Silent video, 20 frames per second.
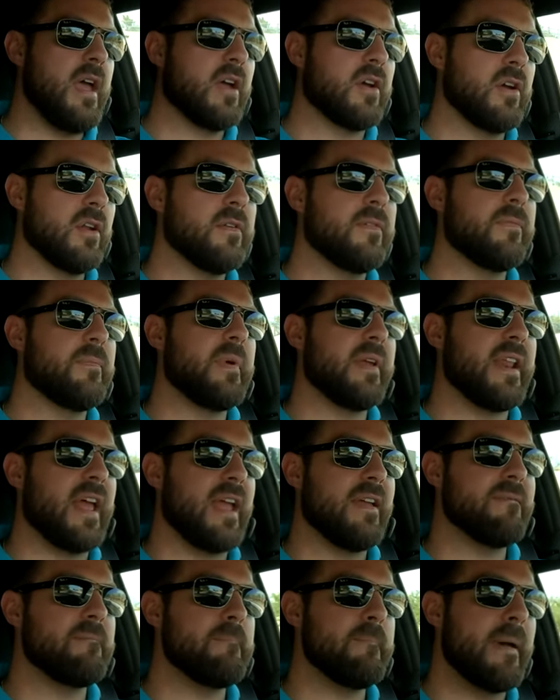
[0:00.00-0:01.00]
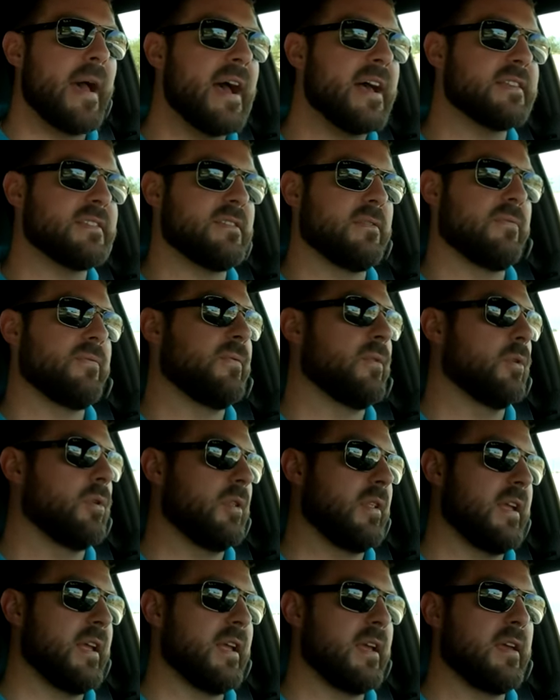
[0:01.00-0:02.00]
it could have been a massive fuel
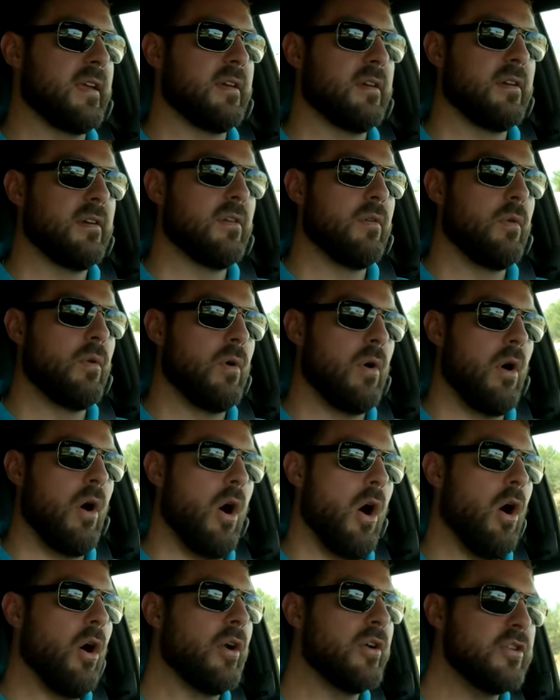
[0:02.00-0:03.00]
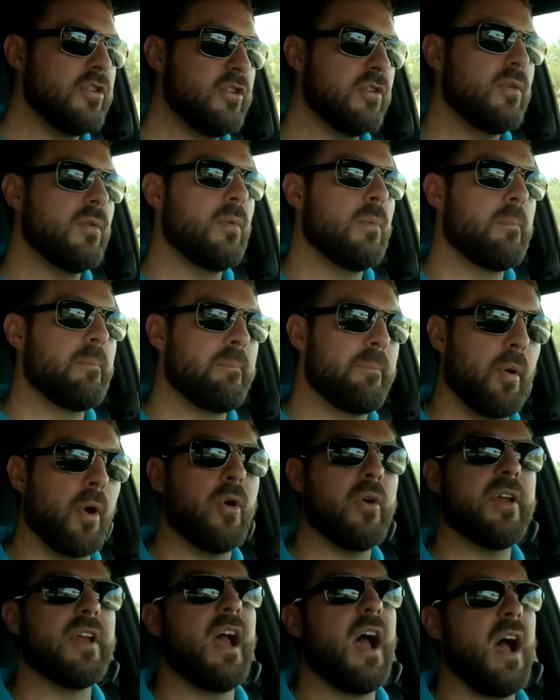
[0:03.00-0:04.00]
leak onto
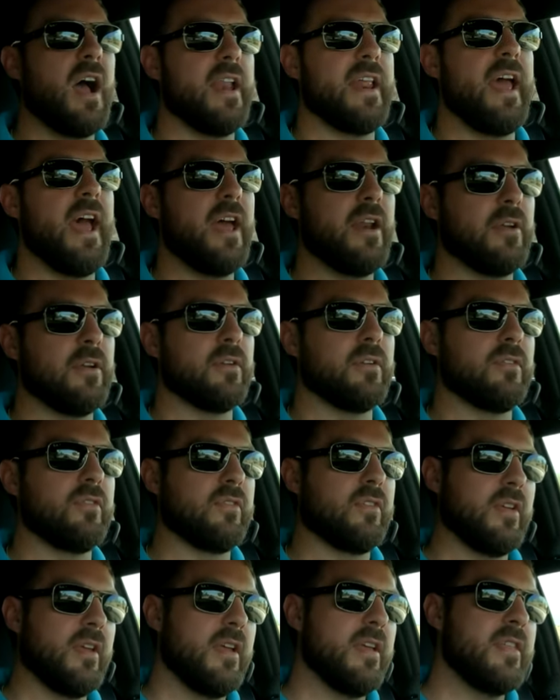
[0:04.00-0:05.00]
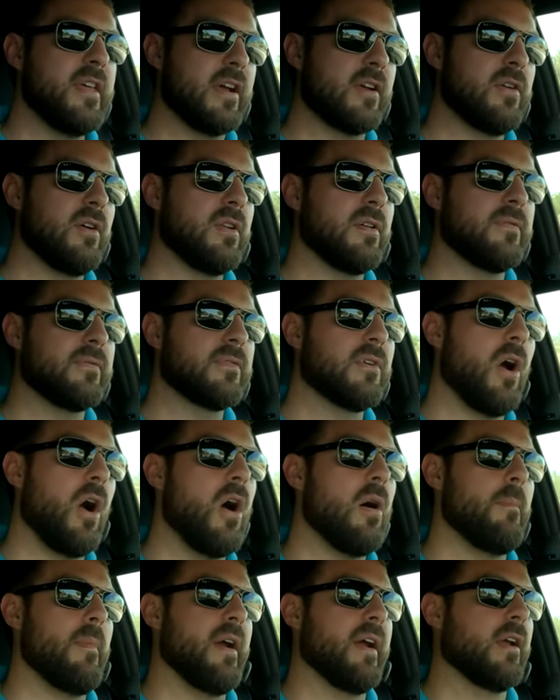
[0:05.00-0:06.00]
burning hot headers that could have
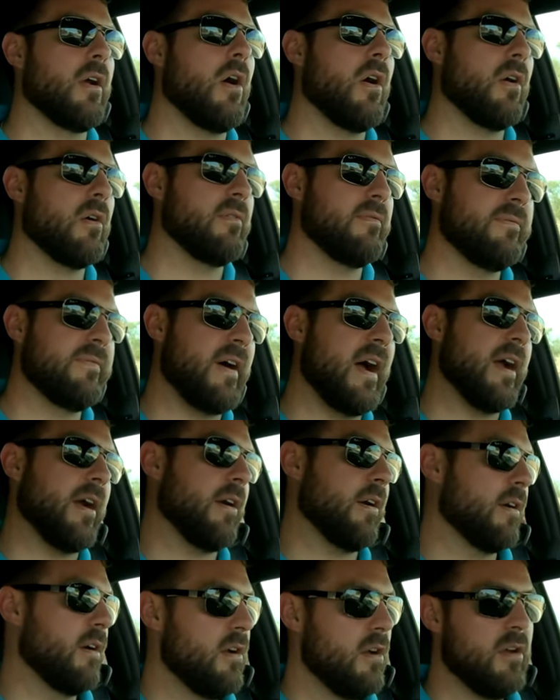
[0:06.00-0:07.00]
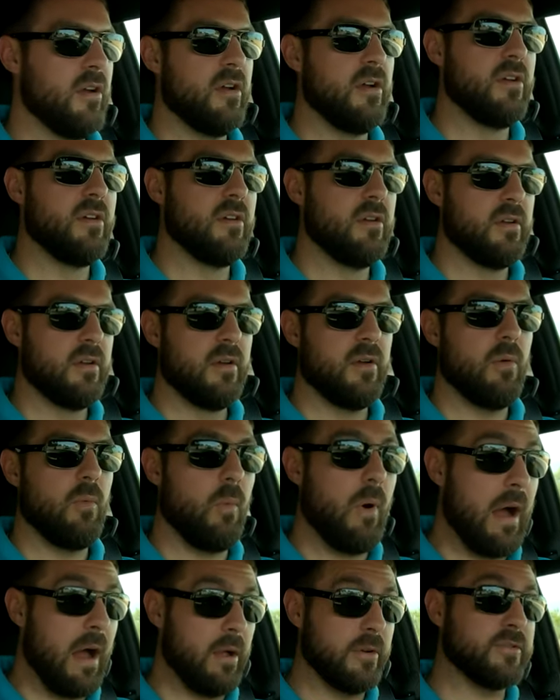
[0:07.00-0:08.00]
caught my car on fire
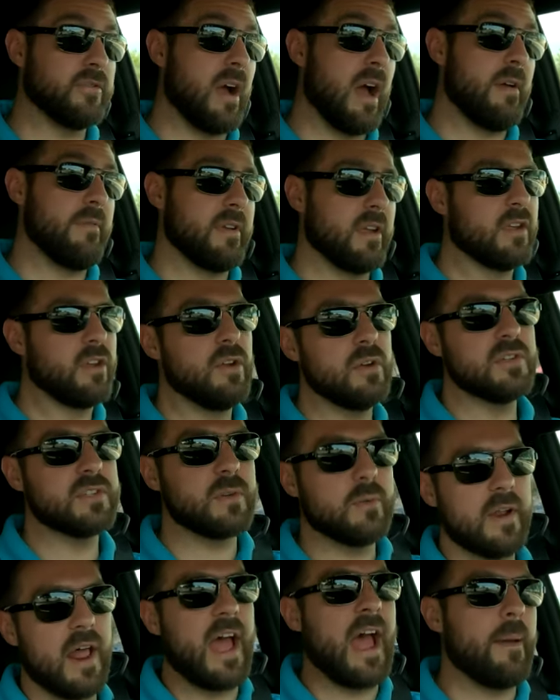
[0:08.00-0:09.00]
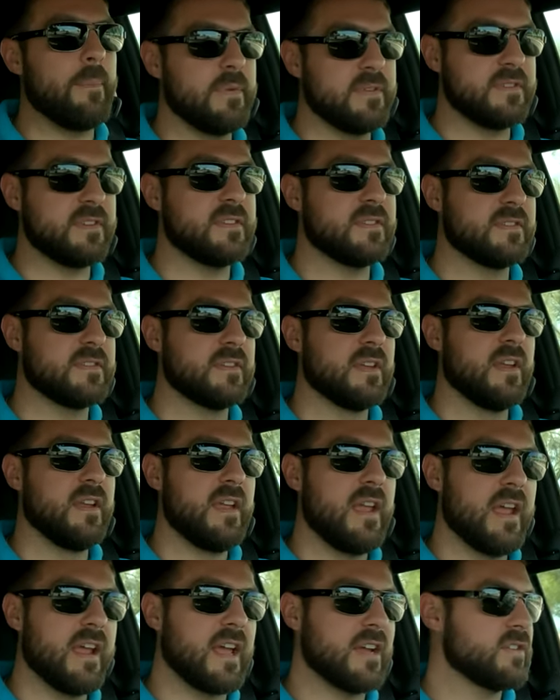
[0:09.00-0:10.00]
while driving. Usually what happens is
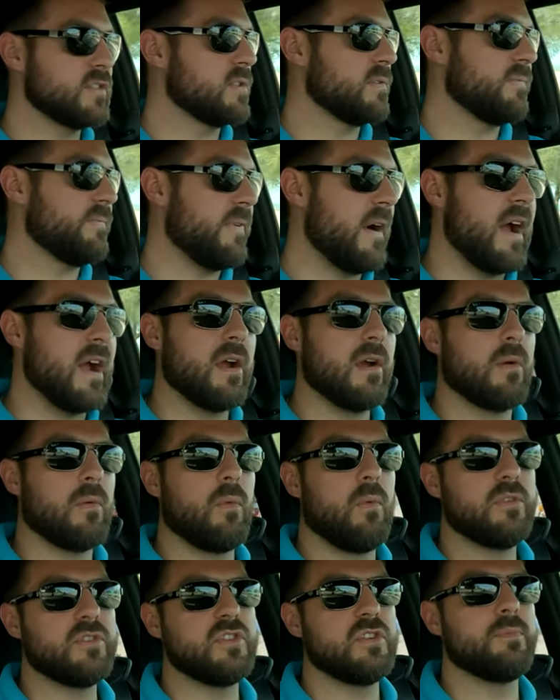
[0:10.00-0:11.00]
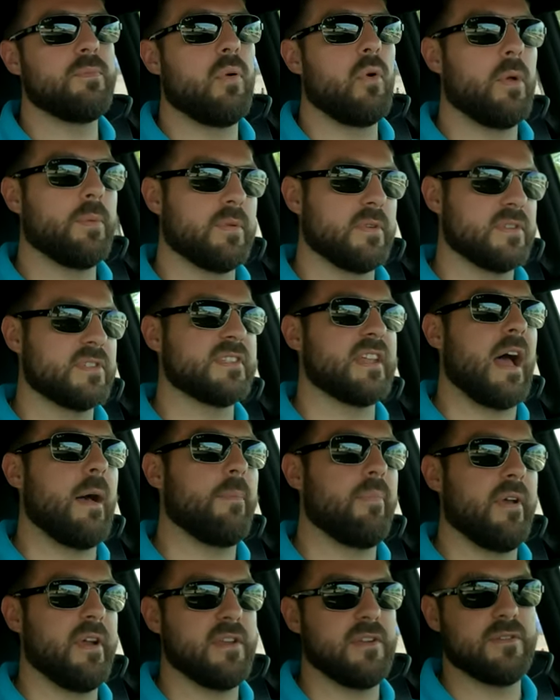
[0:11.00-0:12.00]
it catches on fire once you pull to a
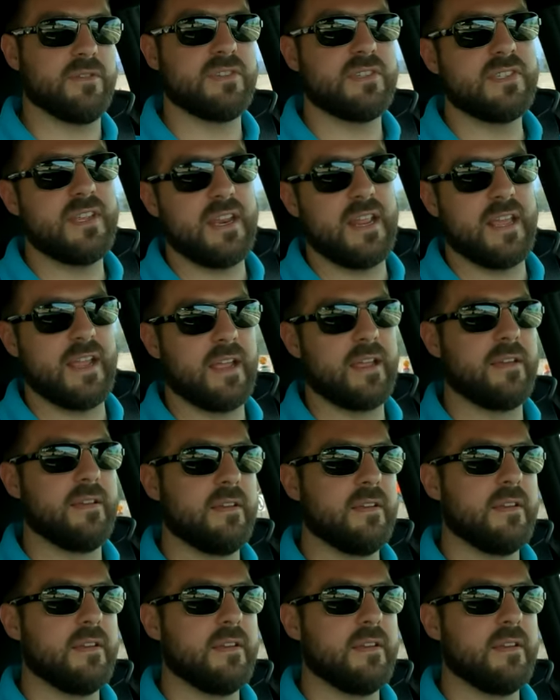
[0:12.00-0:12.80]
stoplight, you're sitting.